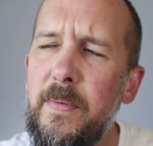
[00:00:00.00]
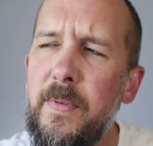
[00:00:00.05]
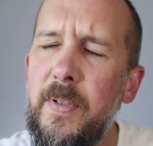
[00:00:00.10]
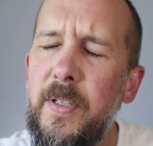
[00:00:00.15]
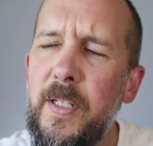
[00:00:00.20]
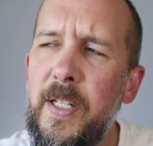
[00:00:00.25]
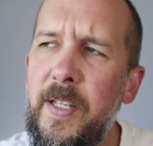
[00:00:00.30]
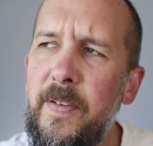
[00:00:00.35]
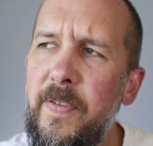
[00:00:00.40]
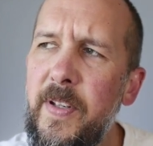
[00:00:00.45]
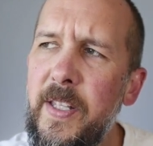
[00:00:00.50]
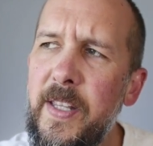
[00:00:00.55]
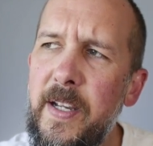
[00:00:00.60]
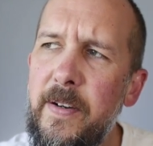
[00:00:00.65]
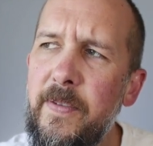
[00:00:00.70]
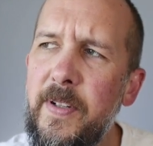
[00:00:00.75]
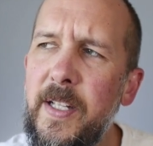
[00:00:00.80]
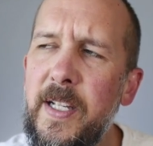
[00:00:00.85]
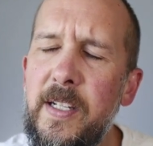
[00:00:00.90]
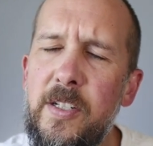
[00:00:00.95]
leaving that
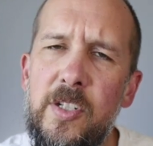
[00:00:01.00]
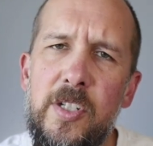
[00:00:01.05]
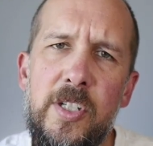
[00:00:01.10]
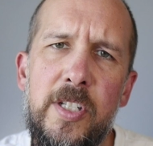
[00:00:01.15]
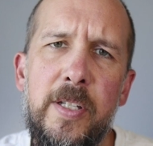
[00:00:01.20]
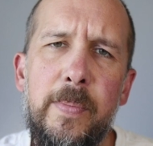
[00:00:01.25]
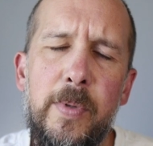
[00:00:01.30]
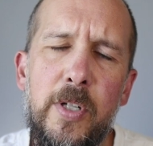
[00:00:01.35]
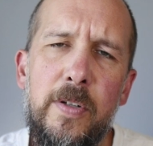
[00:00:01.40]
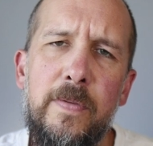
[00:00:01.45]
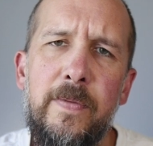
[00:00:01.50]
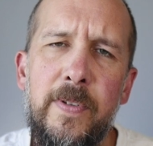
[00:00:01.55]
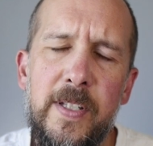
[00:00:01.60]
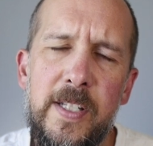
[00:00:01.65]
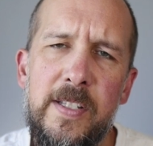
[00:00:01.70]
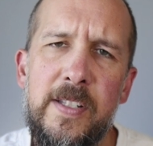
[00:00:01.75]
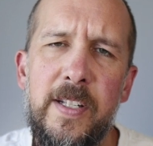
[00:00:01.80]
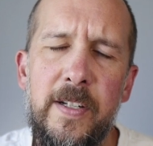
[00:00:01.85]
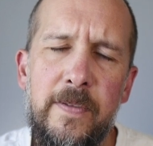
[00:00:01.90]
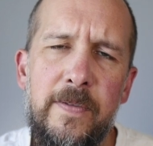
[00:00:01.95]
relationship conflict
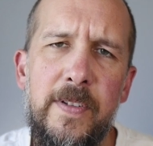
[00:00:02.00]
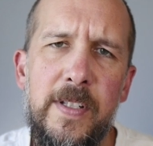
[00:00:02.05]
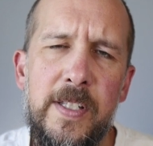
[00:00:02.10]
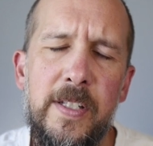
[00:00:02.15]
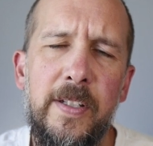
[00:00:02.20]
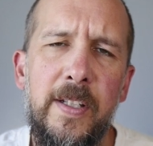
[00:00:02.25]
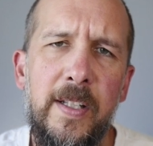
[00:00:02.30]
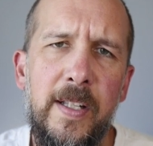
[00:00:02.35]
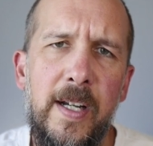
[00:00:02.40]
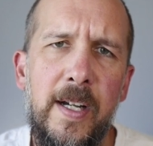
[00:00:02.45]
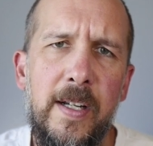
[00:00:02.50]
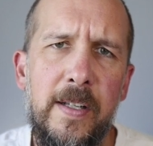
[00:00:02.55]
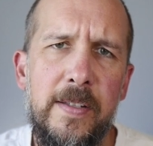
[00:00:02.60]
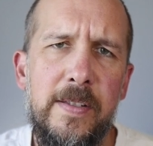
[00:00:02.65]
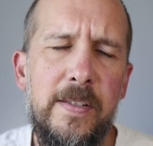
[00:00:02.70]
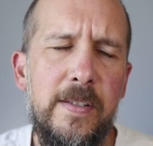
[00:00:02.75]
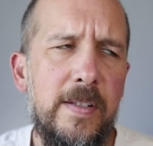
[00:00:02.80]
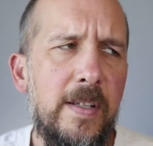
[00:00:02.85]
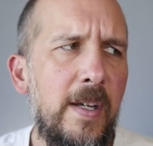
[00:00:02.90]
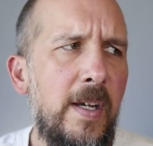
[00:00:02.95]
stuff until
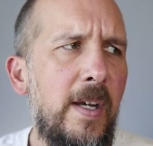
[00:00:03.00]
last.